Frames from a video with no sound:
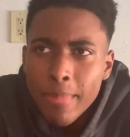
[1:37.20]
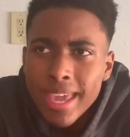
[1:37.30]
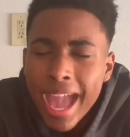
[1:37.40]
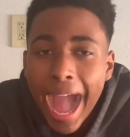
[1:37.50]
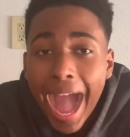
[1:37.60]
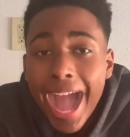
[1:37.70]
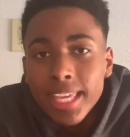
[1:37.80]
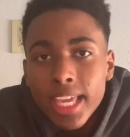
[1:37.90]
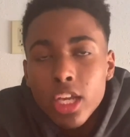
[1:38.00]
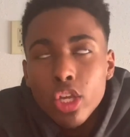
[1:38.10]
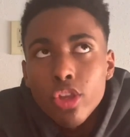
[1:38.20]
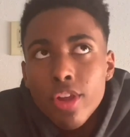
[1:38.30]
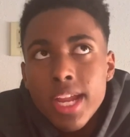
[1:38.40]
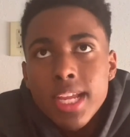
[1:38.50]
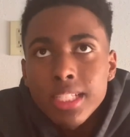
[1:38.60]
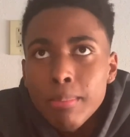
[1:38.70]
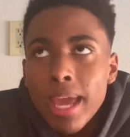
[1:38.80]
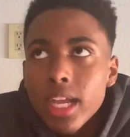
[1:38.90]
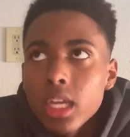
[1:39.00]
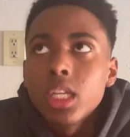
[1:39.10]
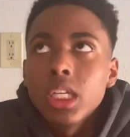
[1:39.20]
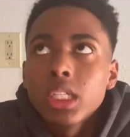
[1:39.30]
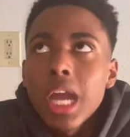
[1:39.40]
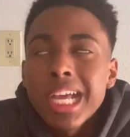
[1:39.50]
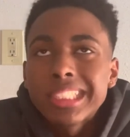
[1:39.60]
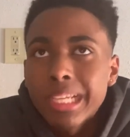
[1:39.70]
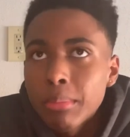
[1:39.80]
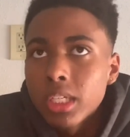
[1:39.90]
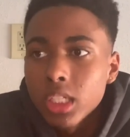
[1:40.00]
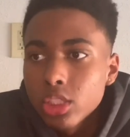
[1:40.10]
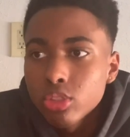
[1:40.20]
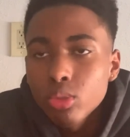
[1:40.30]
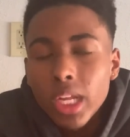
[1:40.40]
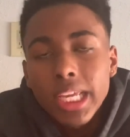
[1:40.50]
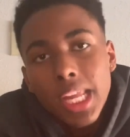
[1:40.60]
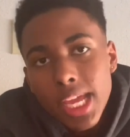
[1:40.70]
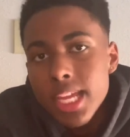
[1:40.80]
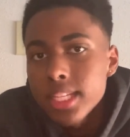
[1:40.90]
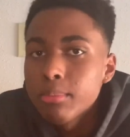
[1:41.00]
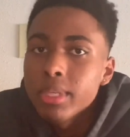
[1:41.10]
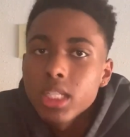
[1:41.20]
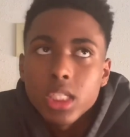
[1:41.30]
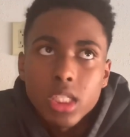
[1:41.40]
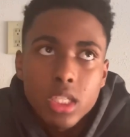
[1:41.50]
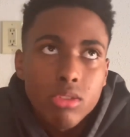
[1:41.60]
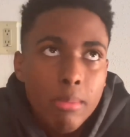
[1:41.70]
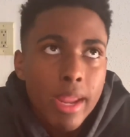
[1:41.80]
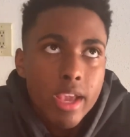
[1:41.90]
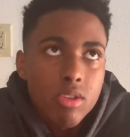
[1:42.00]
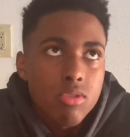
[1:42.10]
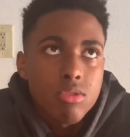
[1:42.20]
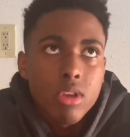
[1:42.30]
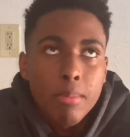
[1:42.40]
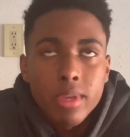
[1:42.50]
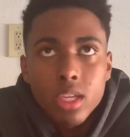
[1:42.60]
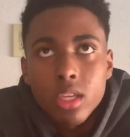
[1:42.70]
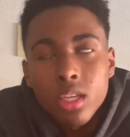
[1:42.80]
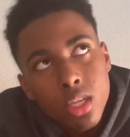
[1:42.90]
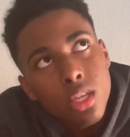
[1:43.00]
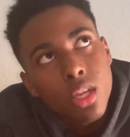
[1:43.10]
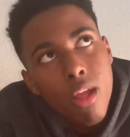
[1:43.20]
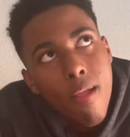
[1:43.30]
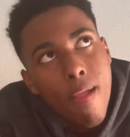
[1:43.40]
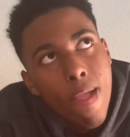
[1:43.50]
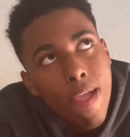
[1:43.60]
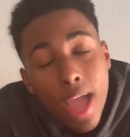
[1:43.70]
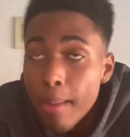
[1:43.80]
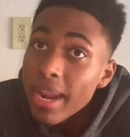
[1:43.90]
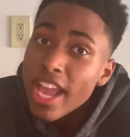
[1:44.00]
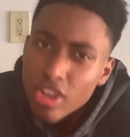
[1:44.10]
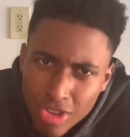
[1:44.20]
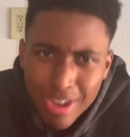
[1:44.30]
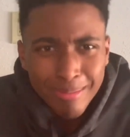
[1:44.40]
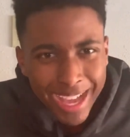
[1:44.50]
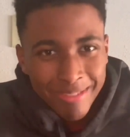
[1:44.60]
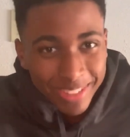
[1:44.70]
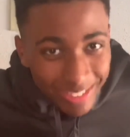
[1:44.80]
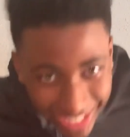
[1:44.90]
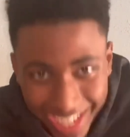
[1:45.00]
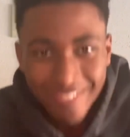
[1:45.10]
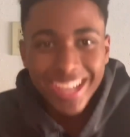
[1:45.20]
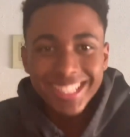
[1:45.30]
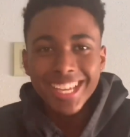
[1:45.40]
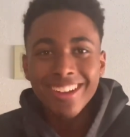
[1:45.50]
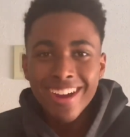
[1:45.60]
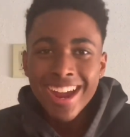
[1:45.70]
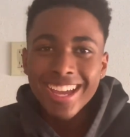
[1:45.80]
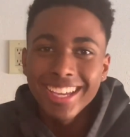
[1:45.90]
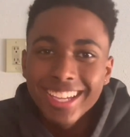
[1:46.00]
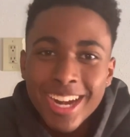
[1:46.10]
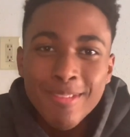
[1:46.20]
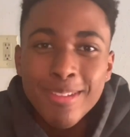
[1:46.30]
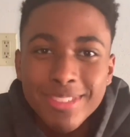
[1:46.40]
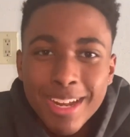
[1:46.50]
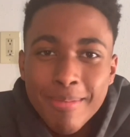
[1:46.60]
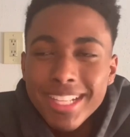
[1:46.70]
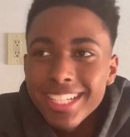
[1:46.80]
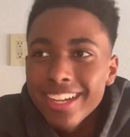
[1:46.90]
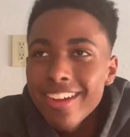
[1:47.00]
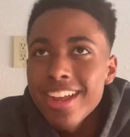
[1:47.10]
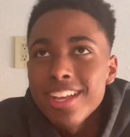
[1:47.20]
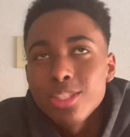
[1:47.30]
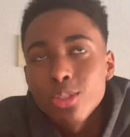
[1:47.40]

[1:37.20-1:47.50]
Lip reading: I mean, I get good grades. I'm like a good, I say I'm a good student. I get like A's and B's and shit. So I'm like, cool. I mean, I'm like, cool. I'm trying to make 10 grand. You know, I'm trying to make 10 grand.